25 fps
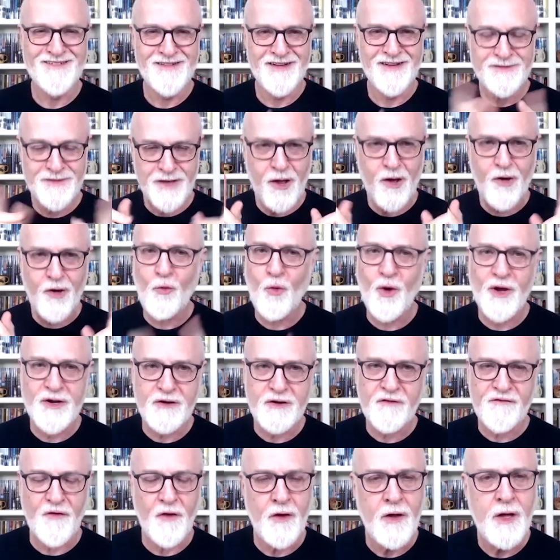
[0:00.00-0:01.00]
No,
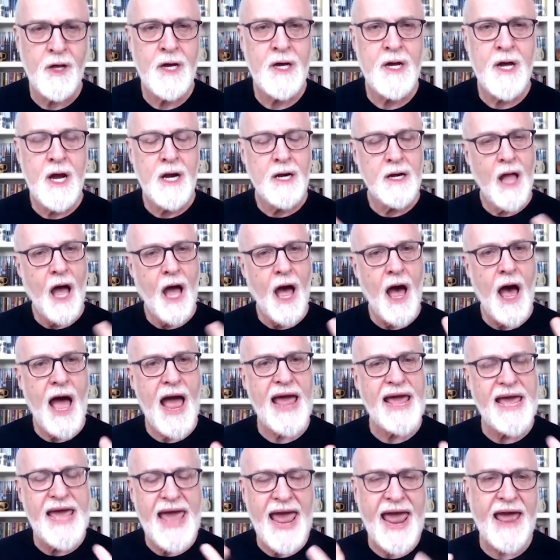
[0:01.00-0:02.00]
wonderful.
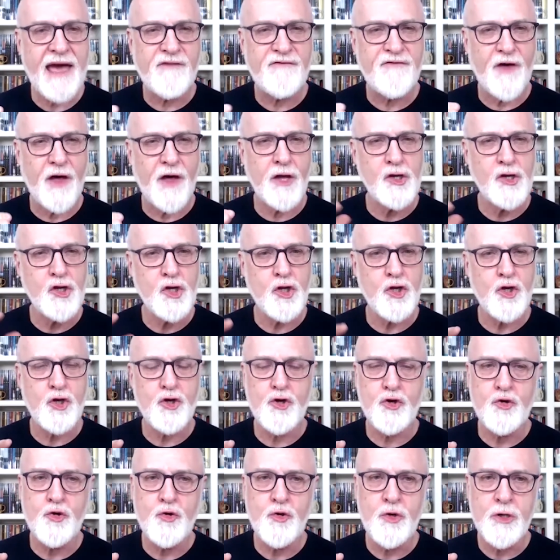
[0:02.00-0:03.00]
I have a
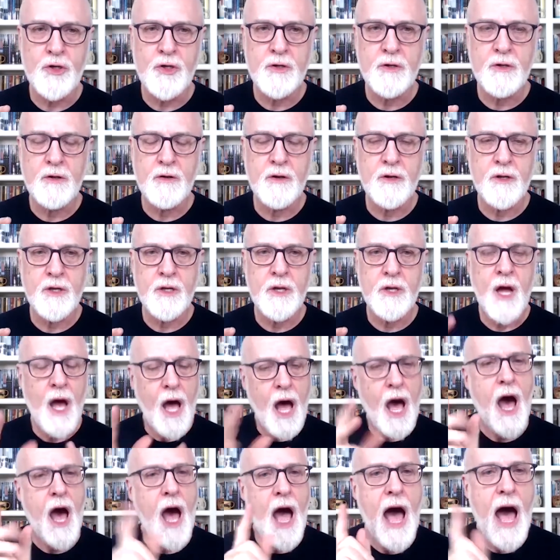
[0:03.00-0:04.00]
new
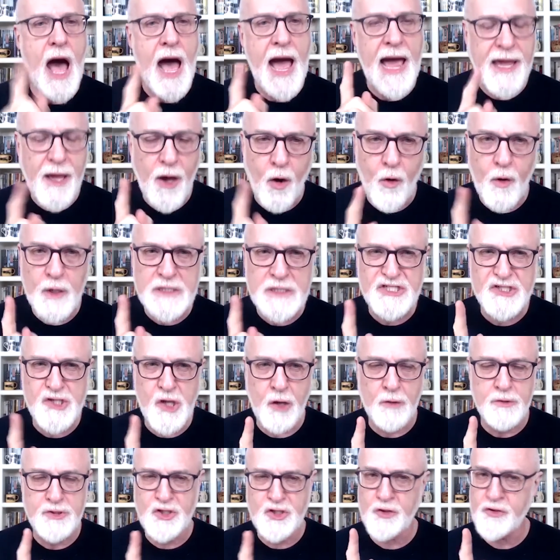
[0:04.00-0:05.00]
I always
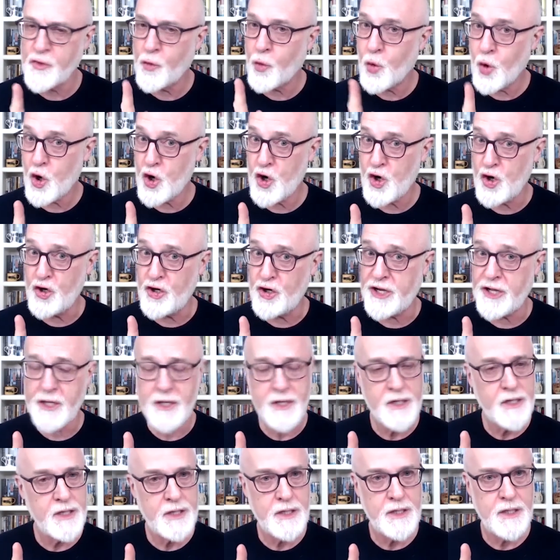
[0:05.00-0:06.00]
go to the word
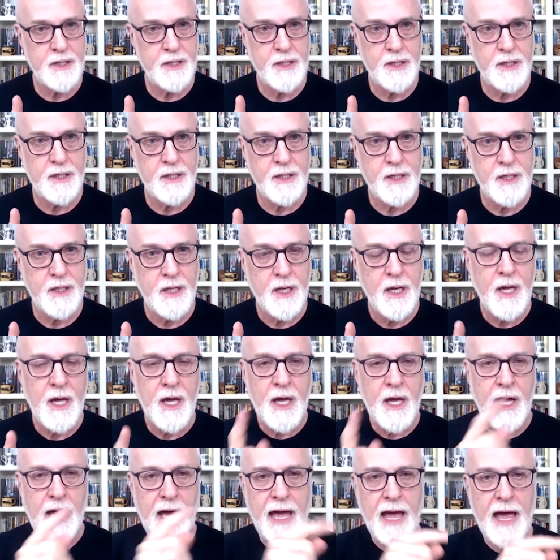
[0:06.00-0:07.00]

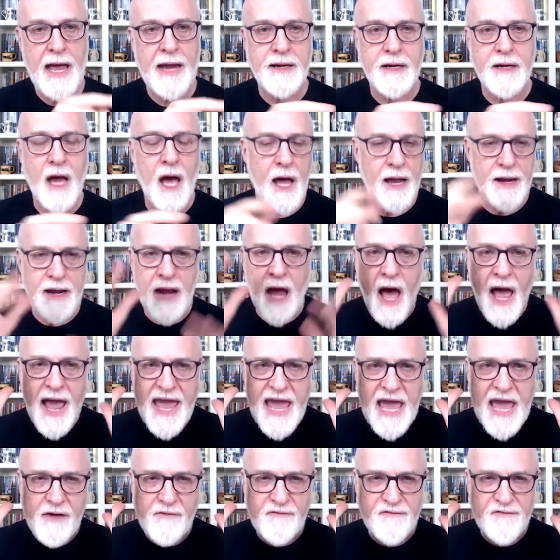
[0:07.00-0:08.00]
and not, and I
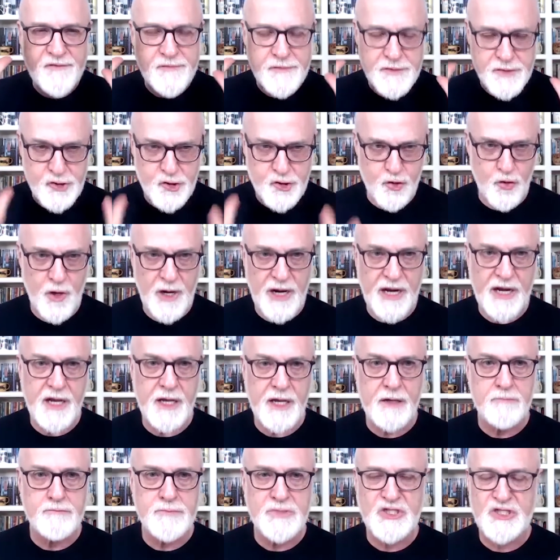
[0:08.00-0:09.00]
have
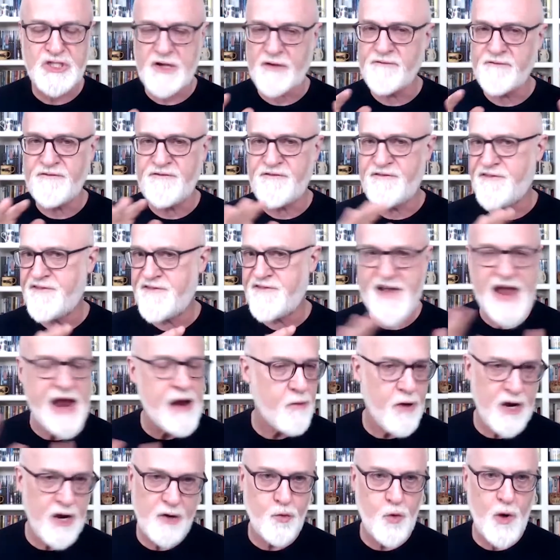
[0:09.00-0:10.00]
dreams
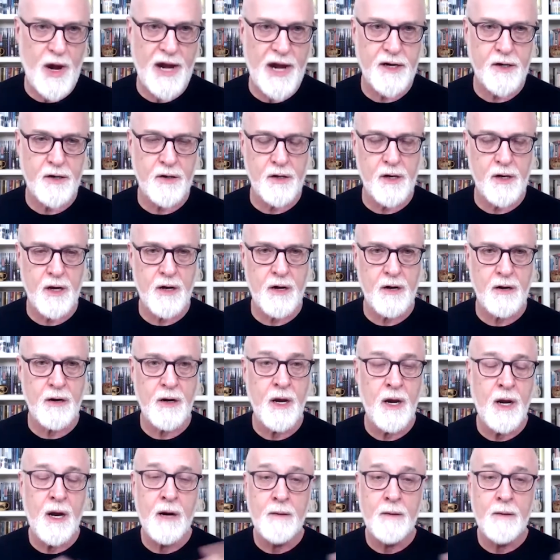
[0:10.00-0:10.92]
very regular.